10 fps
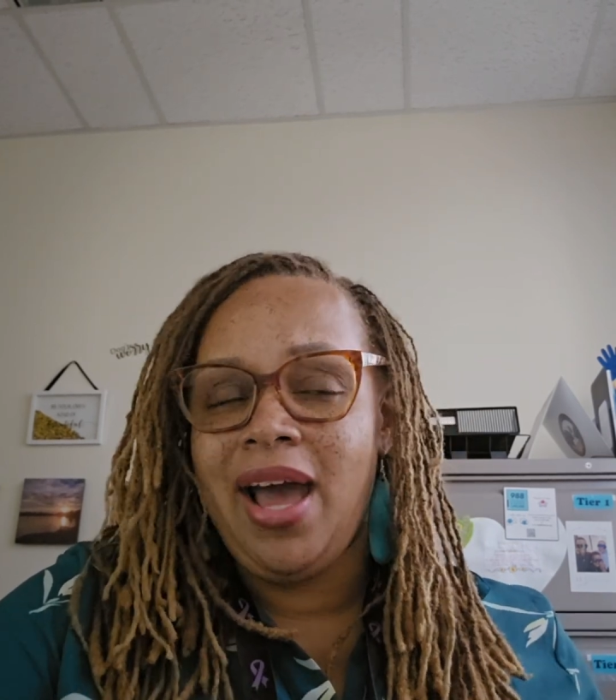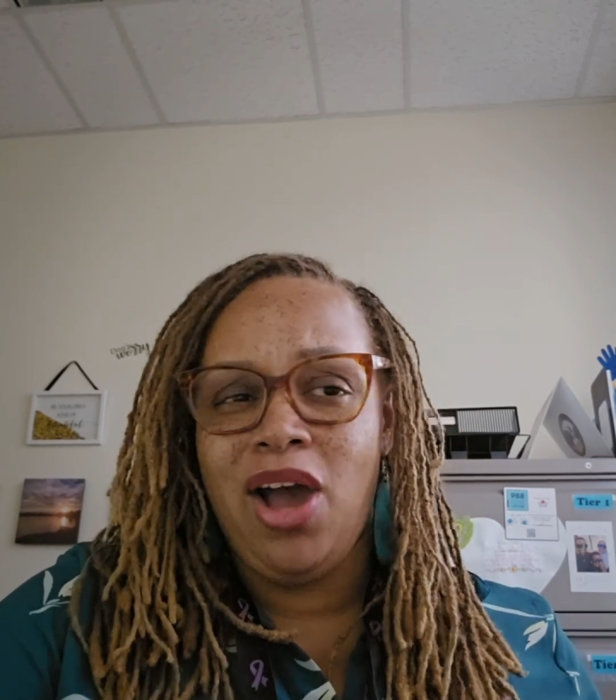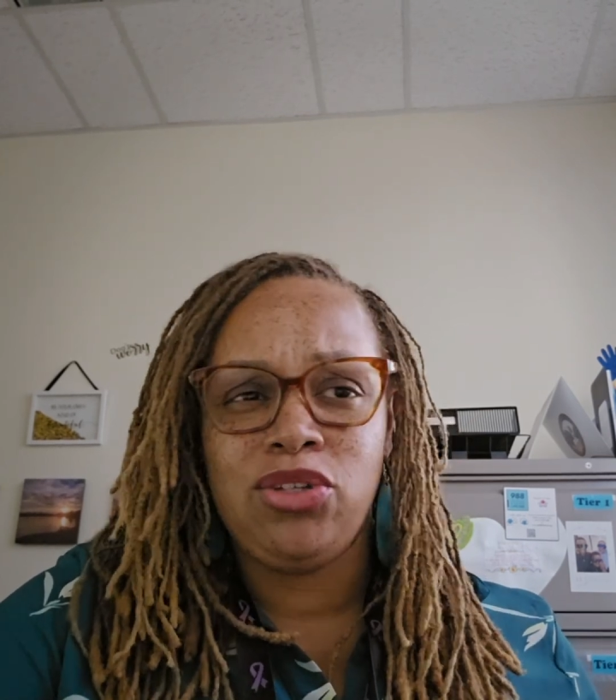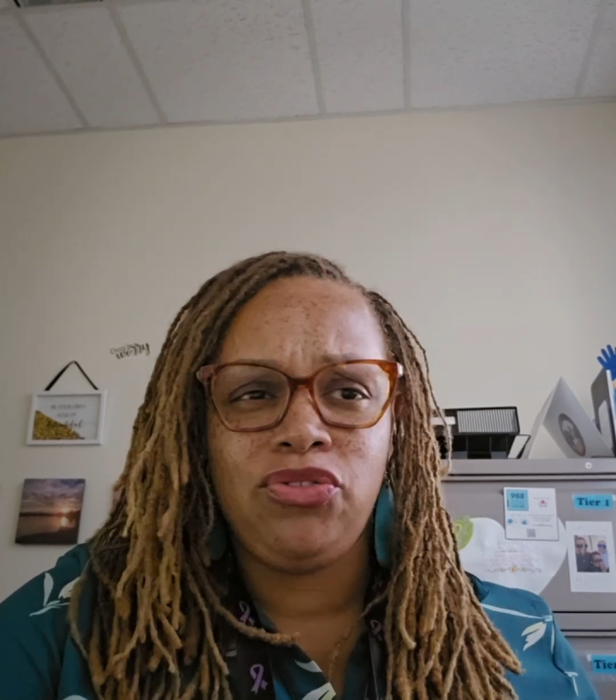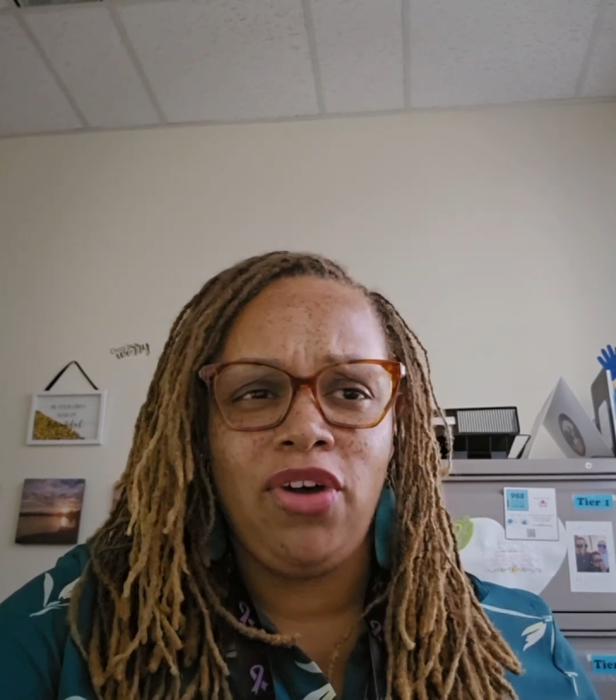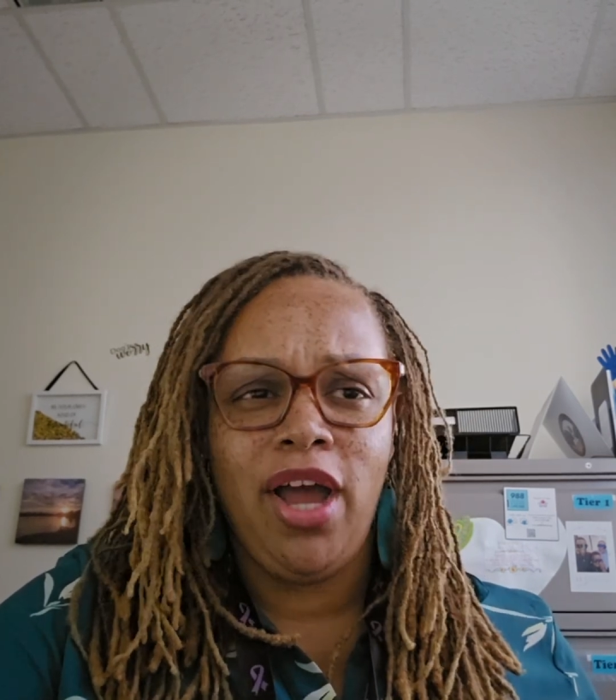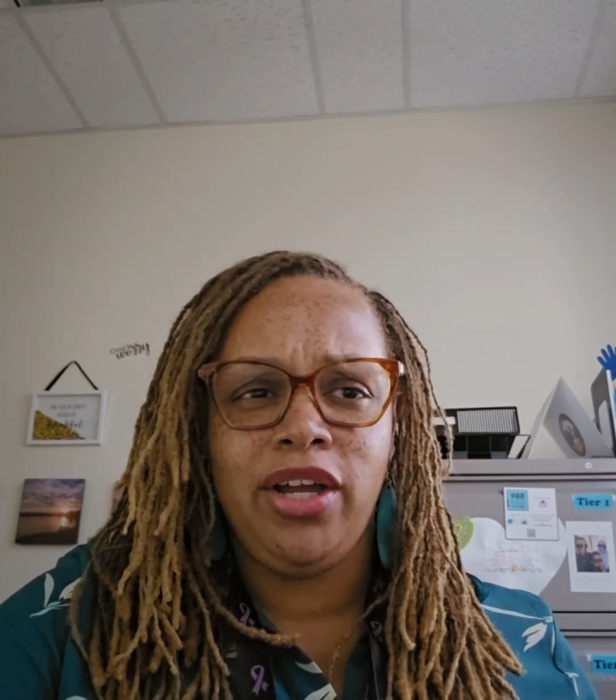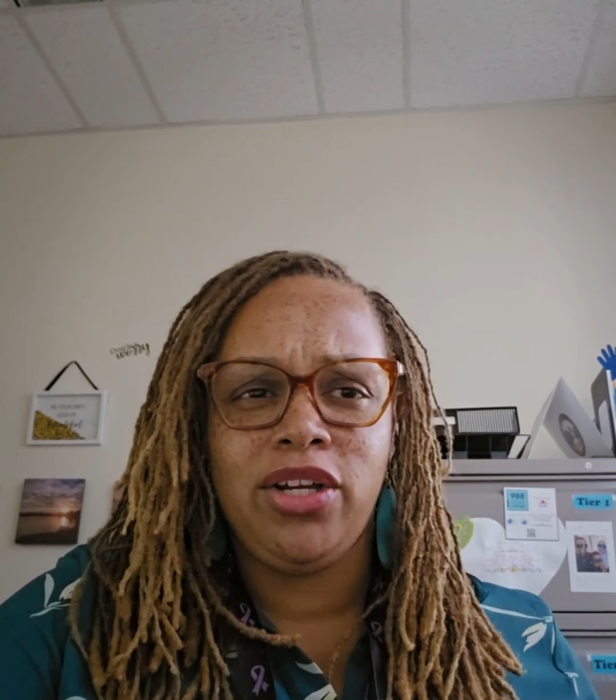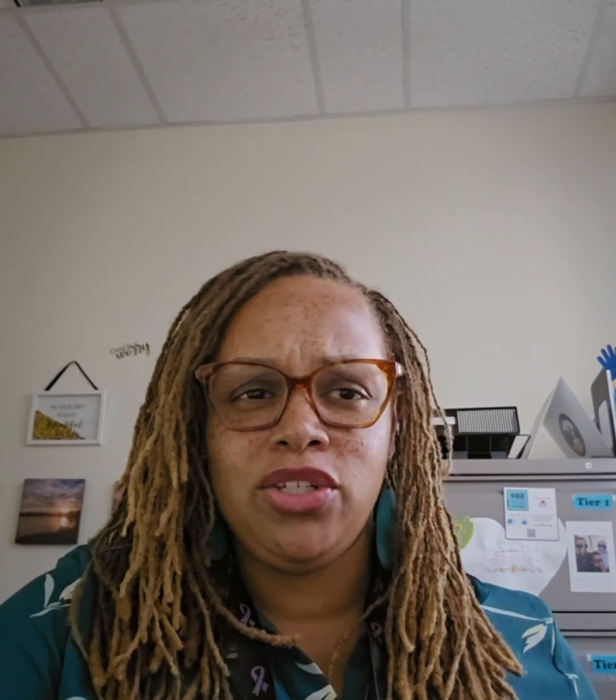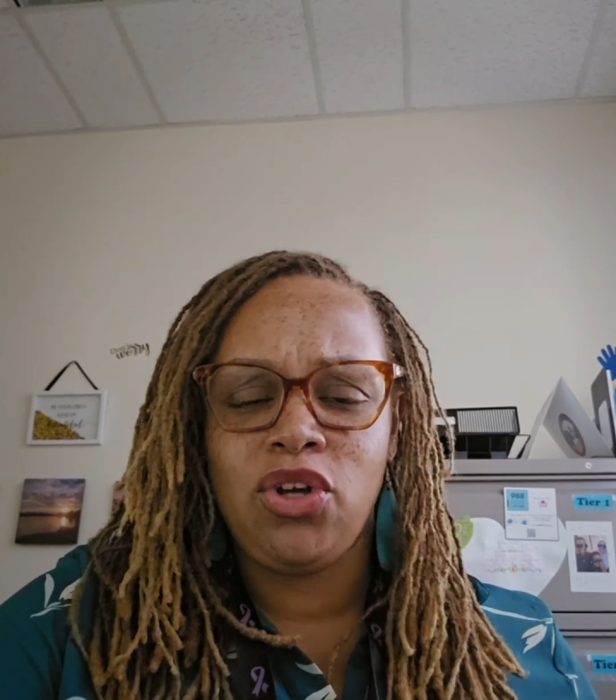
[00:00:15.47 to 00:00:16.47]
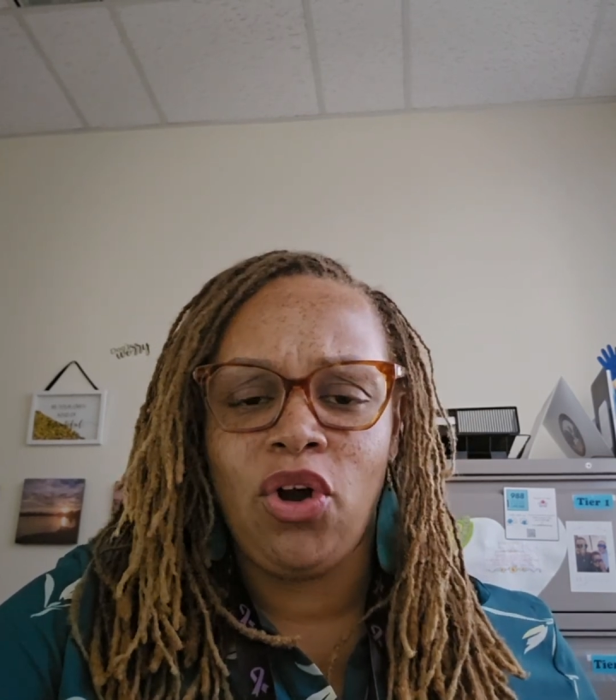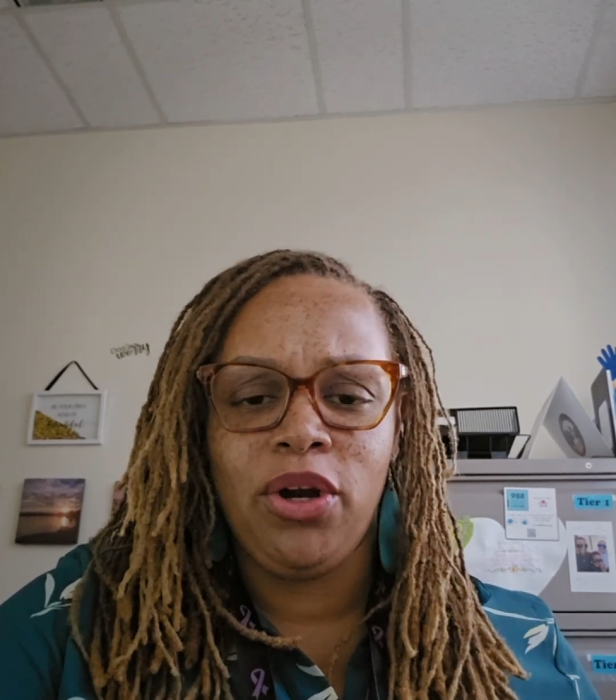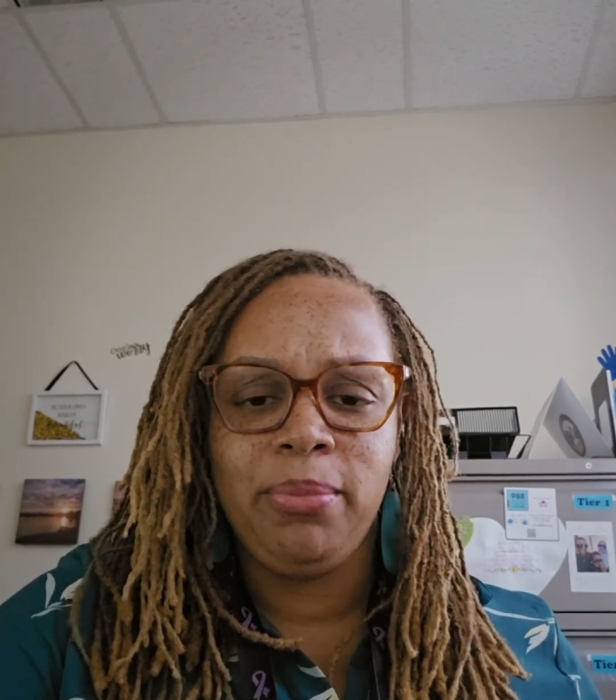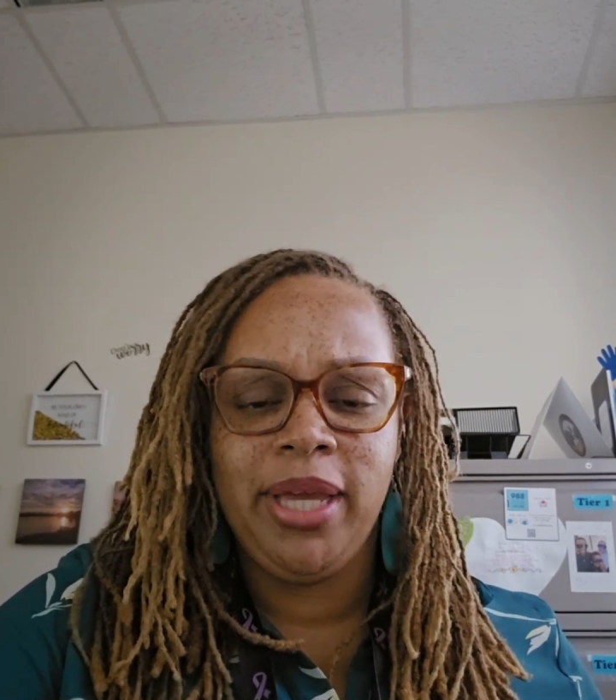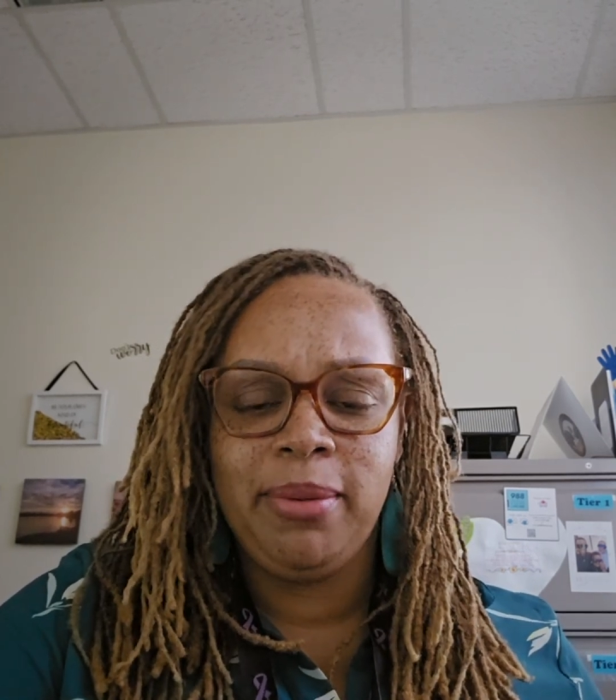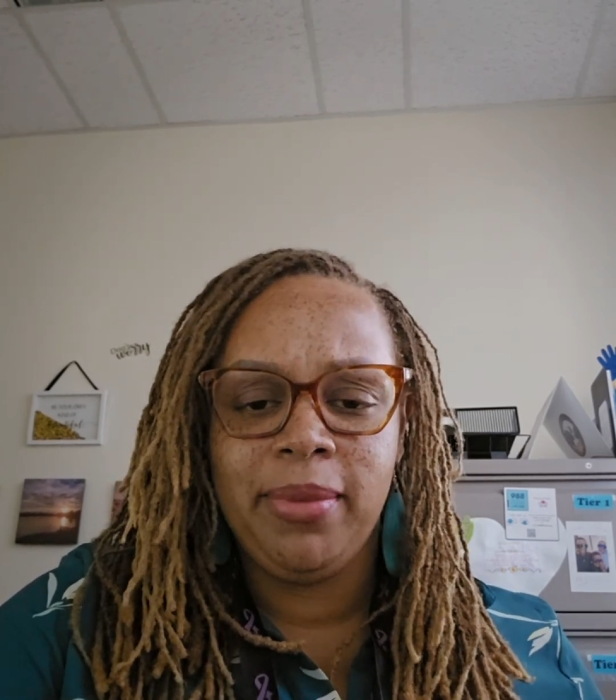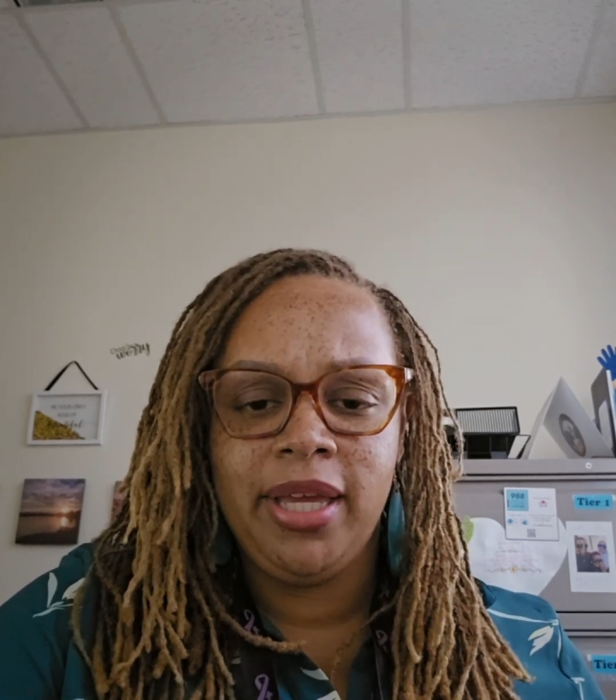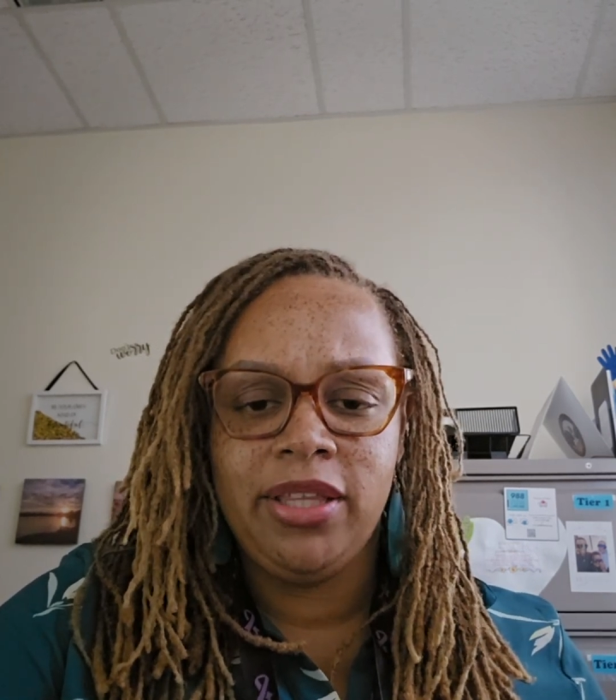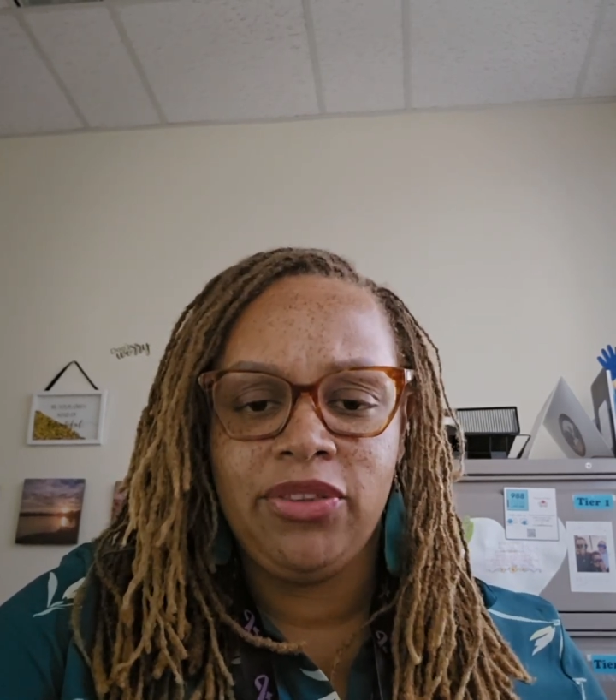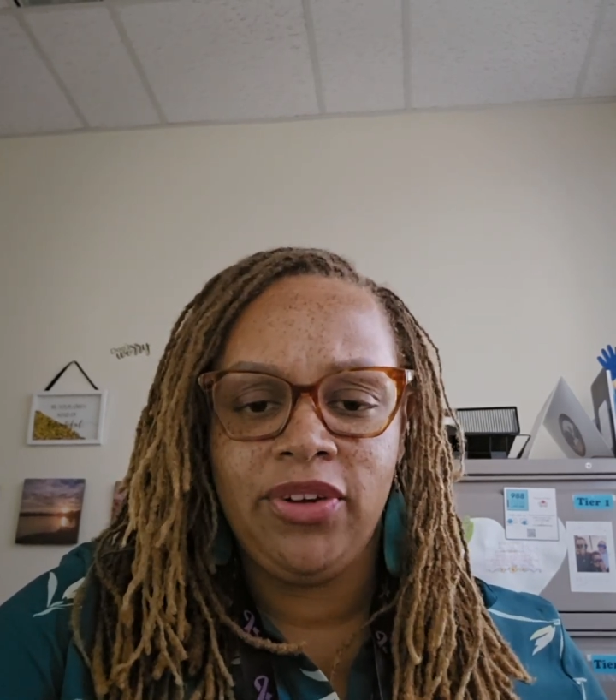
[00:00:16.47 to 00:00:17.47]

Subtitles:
house fires, or man-made